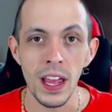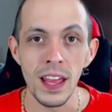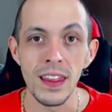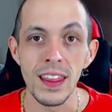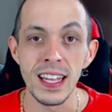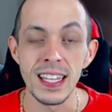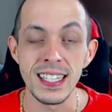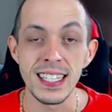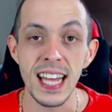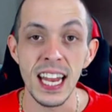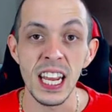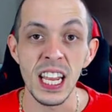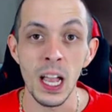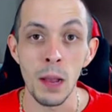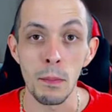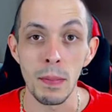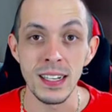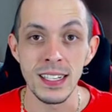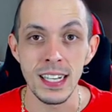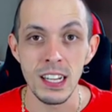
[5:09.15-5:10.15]
and then
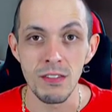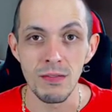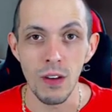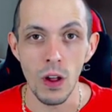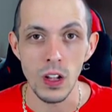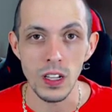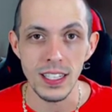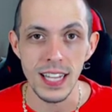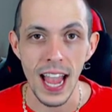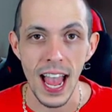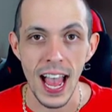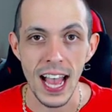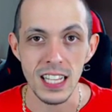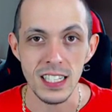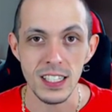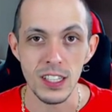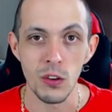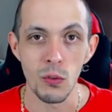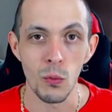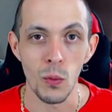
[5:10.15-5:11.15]
setting up a default
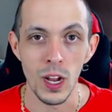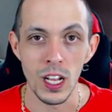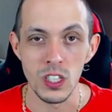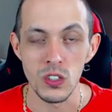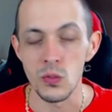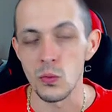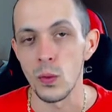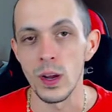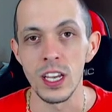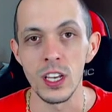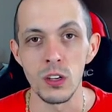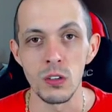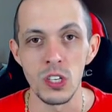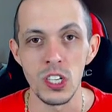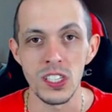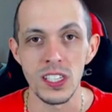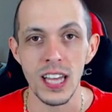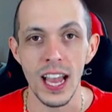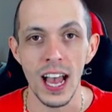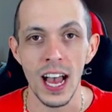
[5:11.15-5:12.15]
task that runs when you
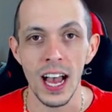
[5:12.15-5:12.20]
just